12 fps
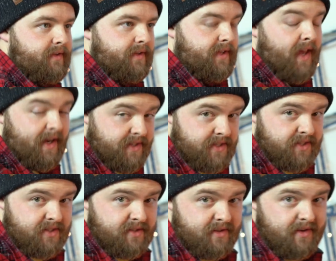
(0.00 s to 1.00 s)

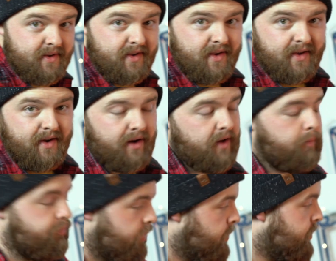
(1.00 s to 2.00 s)
Yes, I
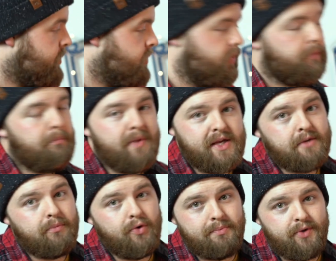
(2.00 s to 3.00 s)
probably could make
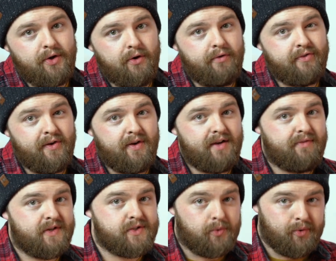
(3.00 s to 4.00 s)
more money off it if
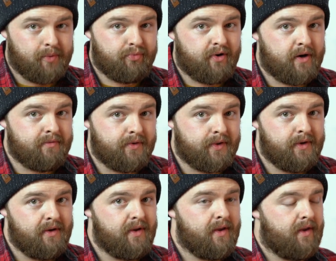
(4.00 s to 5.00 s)
I sold it privately,
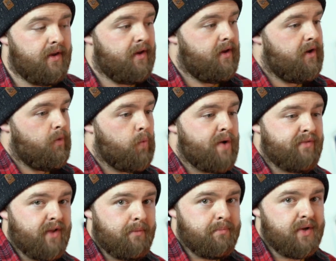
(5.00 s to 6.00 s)
whether
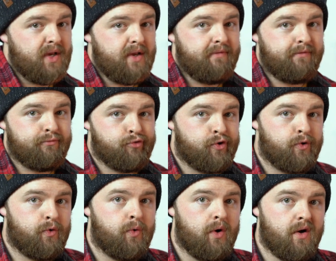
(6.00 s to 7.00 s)
that be
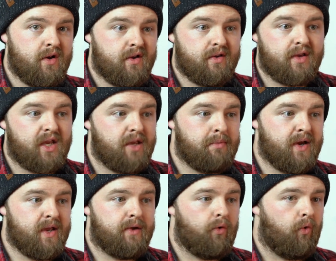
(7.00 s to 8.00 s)
through
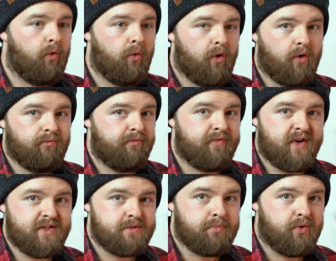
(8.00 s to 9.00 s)
eBay or on
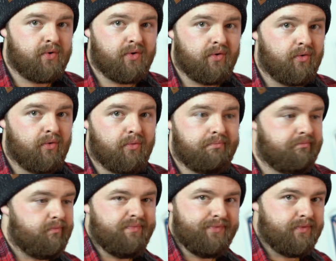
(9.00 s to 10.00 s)
Facebook or
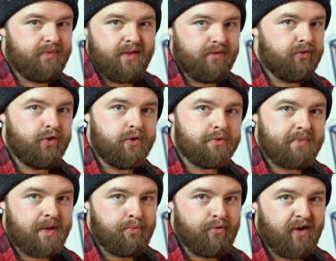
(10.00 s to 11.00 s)

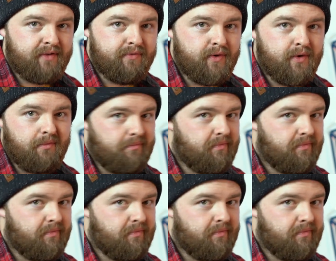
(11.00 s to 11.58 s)
newspaper advert.